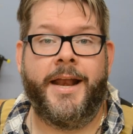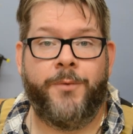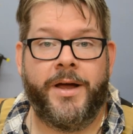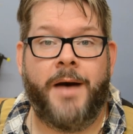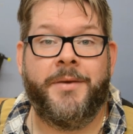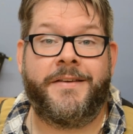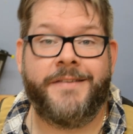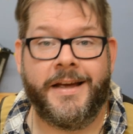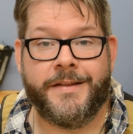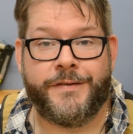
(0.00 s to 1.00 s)
Anyway, I'm
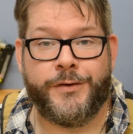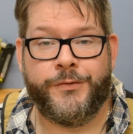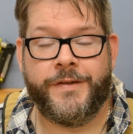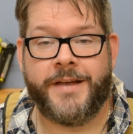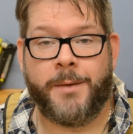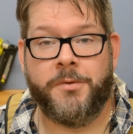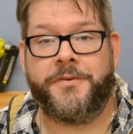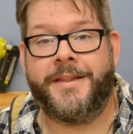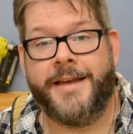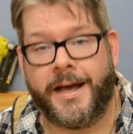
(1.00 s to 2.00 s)
excited to use the table
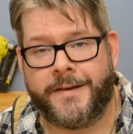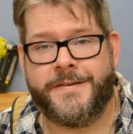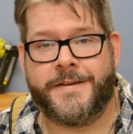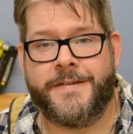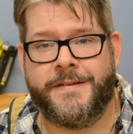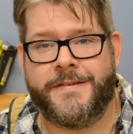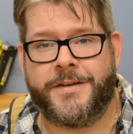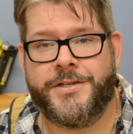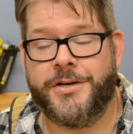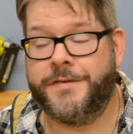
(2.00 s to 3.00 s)
for the next
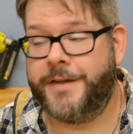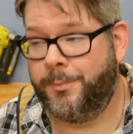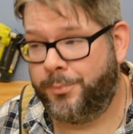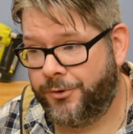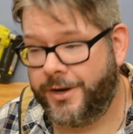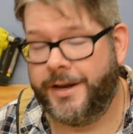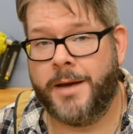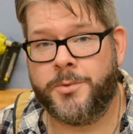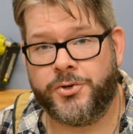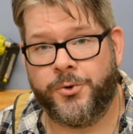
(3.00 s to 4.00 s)
66 years, and I'm pretty
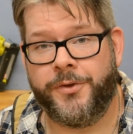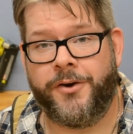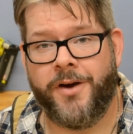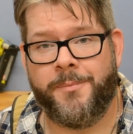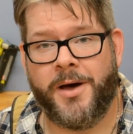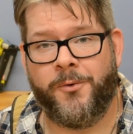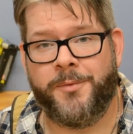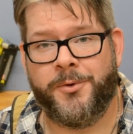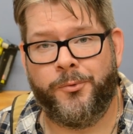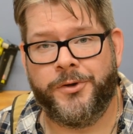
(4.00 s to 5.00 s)
damn sure that Grandpa
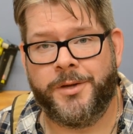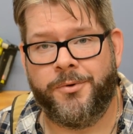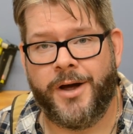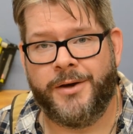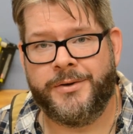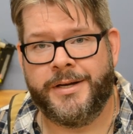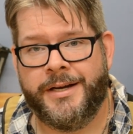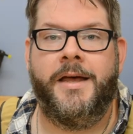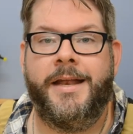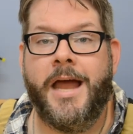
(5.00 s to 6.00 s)
would have been really proud.
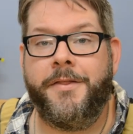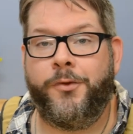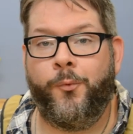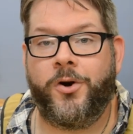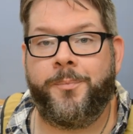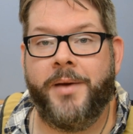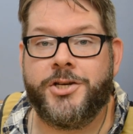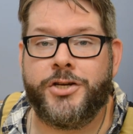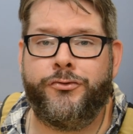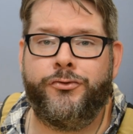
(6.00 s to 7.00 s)
Now that the
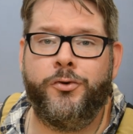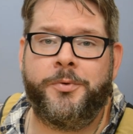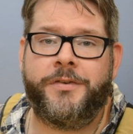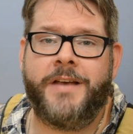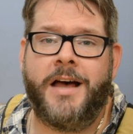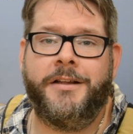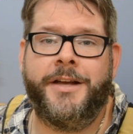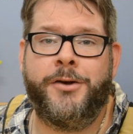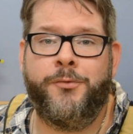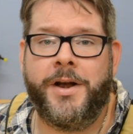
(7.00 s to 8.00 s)
workbench is super
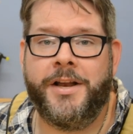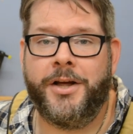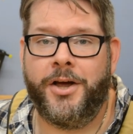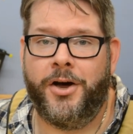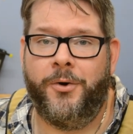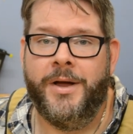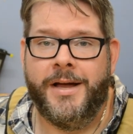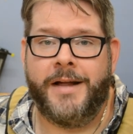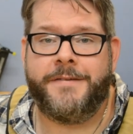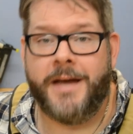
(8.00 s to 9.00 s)
solid and ready to go,
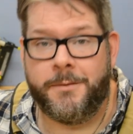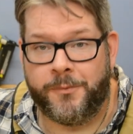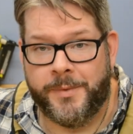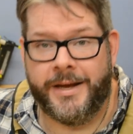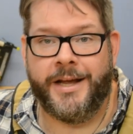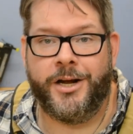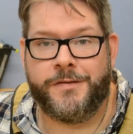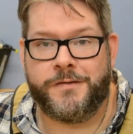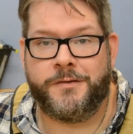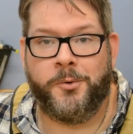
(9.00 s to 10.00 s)
it's time for me to get
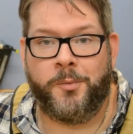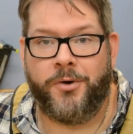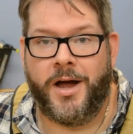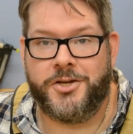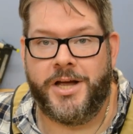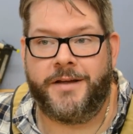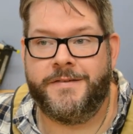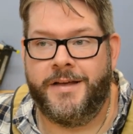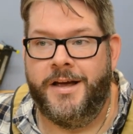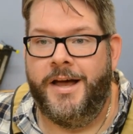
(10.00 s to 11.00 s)
on to some more
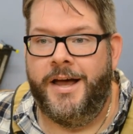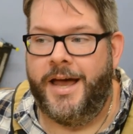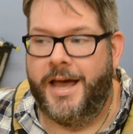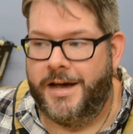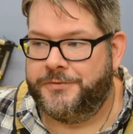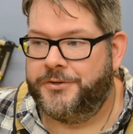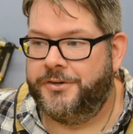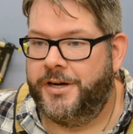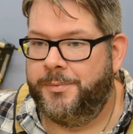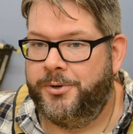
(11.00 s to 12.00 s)
projects
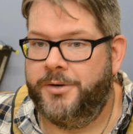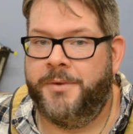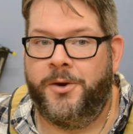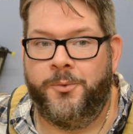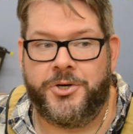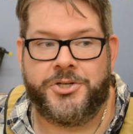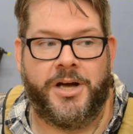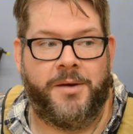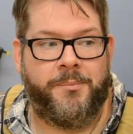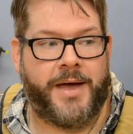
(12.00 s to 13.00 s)
after I put my
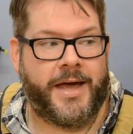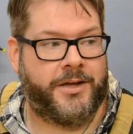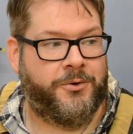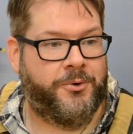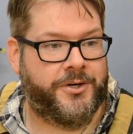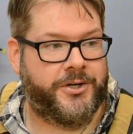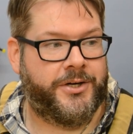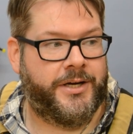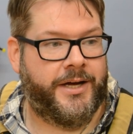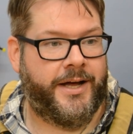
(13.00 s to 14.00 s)
workshop back in
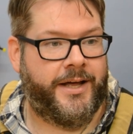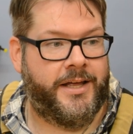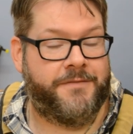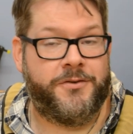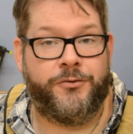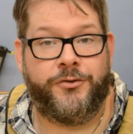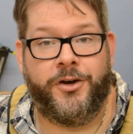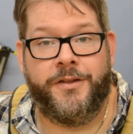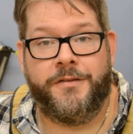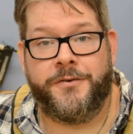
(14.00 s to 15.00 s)
order. Uh, if you
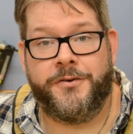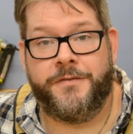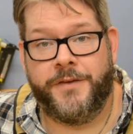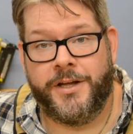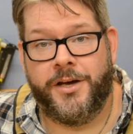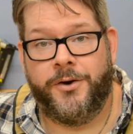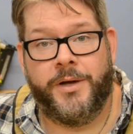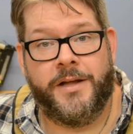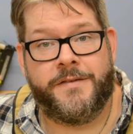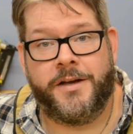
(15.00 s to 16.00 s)
saw in the first
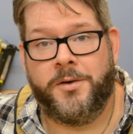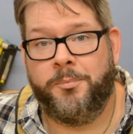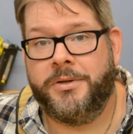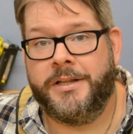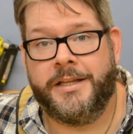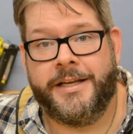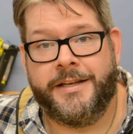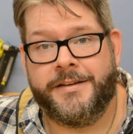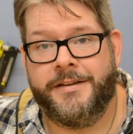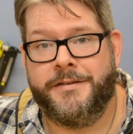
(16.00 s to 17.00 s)
video, it's a
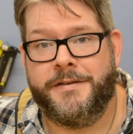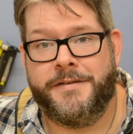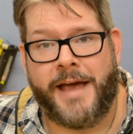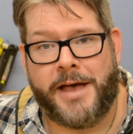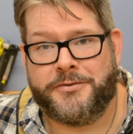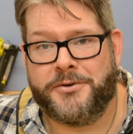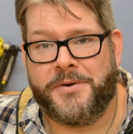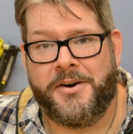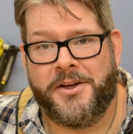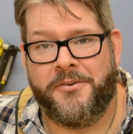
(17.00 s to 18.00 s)
complete
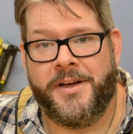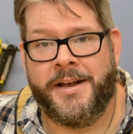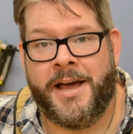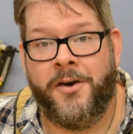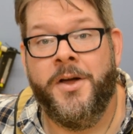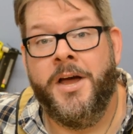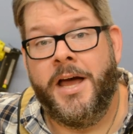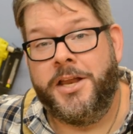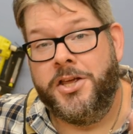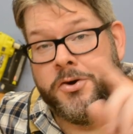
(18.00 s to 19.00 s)
disaster area right now,
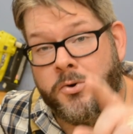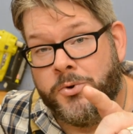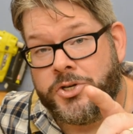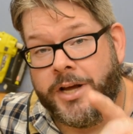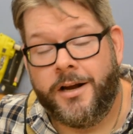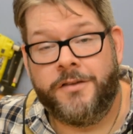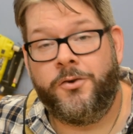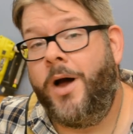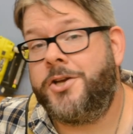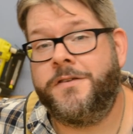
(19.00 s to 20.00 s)
and you should get on
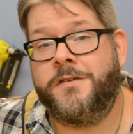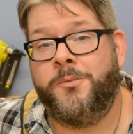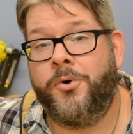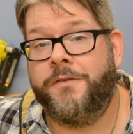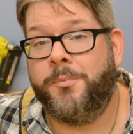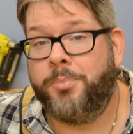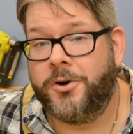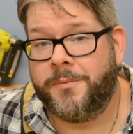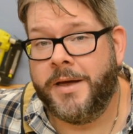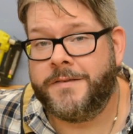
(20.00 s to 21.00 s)
to watching some more of the
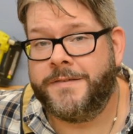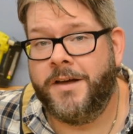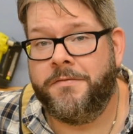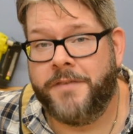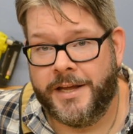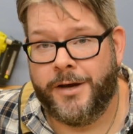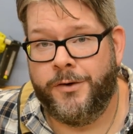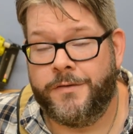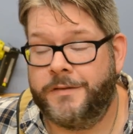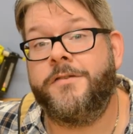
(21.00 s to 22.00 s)
Burke Make Stuff
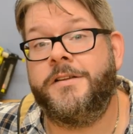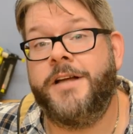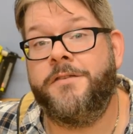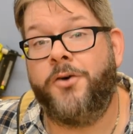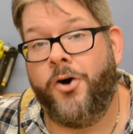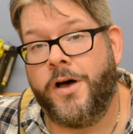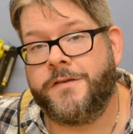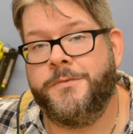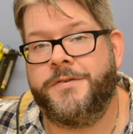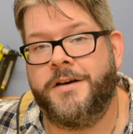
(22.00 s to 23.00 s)
videos. There's a lot of
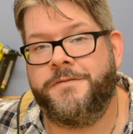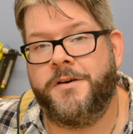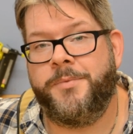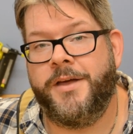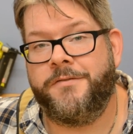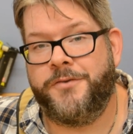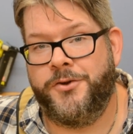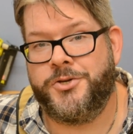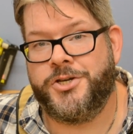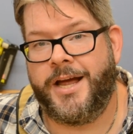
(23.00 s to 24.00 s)
awesome stuff up there for
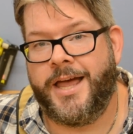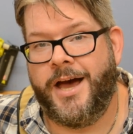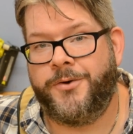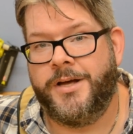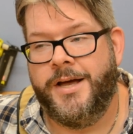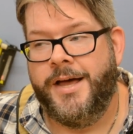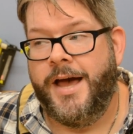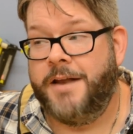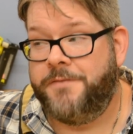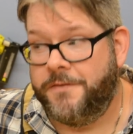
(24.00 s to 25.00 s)
you to check out,
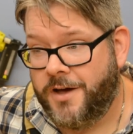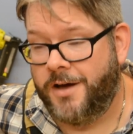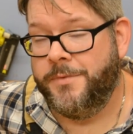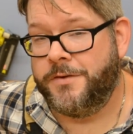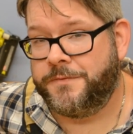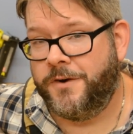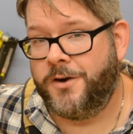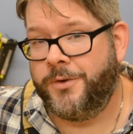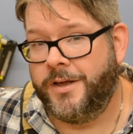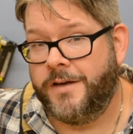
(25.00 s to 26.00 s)
and if you've come this
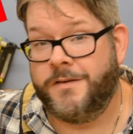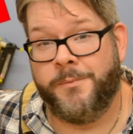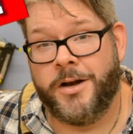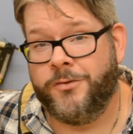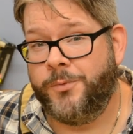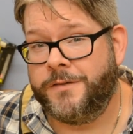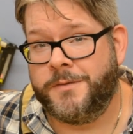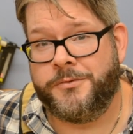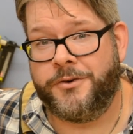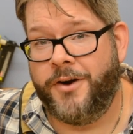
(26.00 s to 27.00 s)
far with us, you might as well
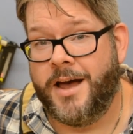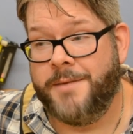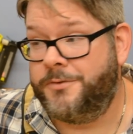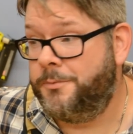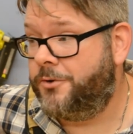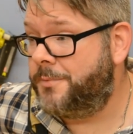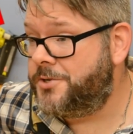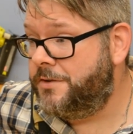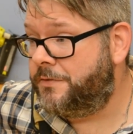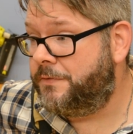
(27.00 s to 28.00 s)
subscribe.
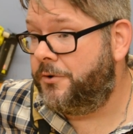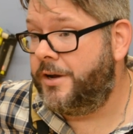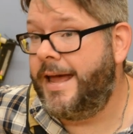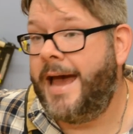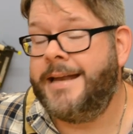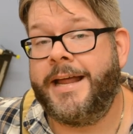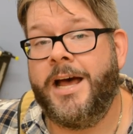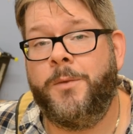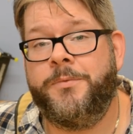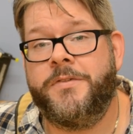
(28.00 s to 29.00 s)
Subscription is free, and it
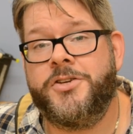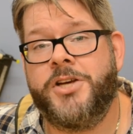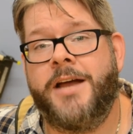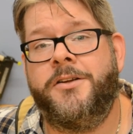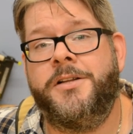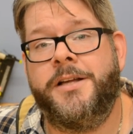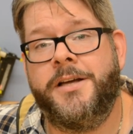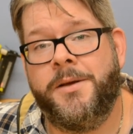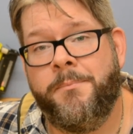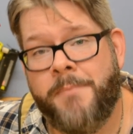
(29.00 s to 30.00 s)
helps the channel
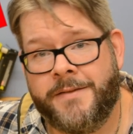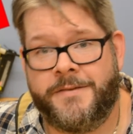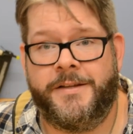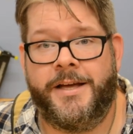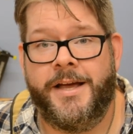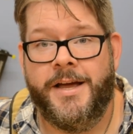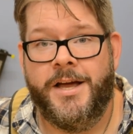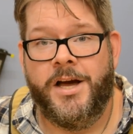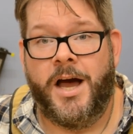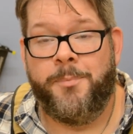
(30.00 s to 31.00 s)
immensely.
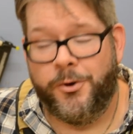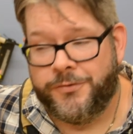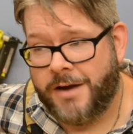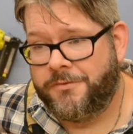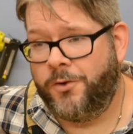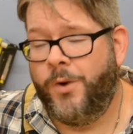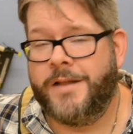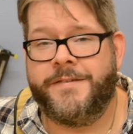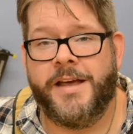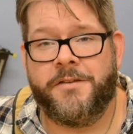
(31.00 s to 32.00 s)
I post every
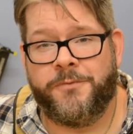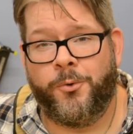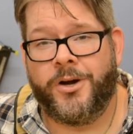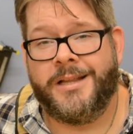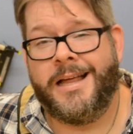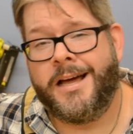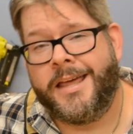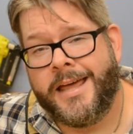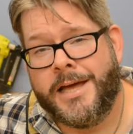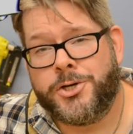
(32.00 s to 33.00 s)
Wednesday at 4
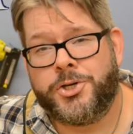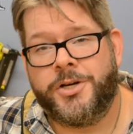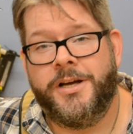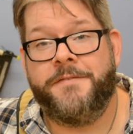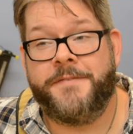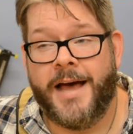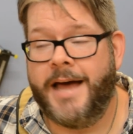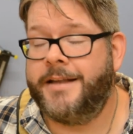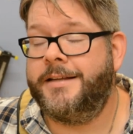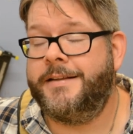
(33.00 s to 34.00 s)
o'clock-ish, if
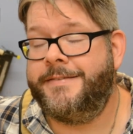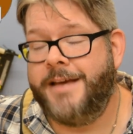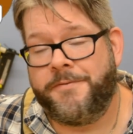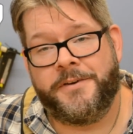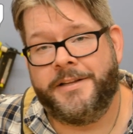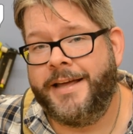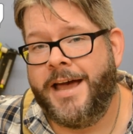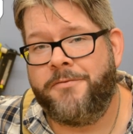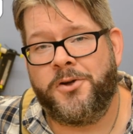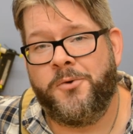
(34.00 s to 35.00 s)
not,
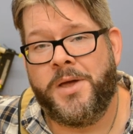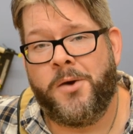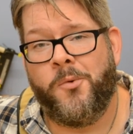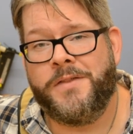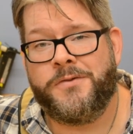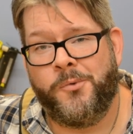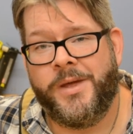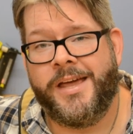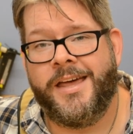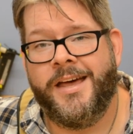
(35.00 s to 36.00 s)
definitely every week, once a
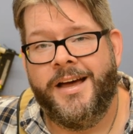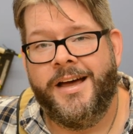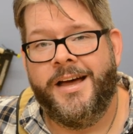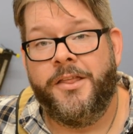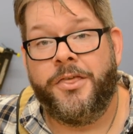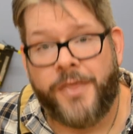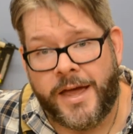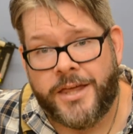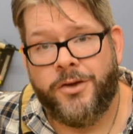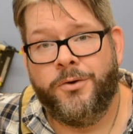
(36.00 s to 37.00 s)
week.
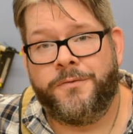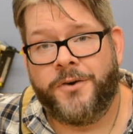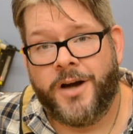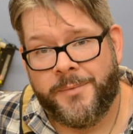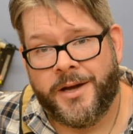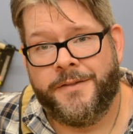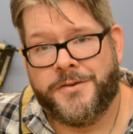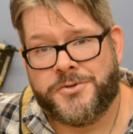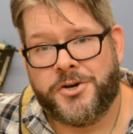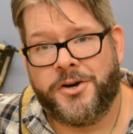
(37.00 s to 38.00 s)
Thank you for coming
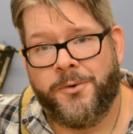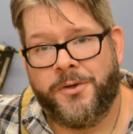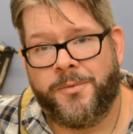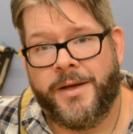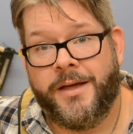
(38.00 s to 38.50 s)
on this journey with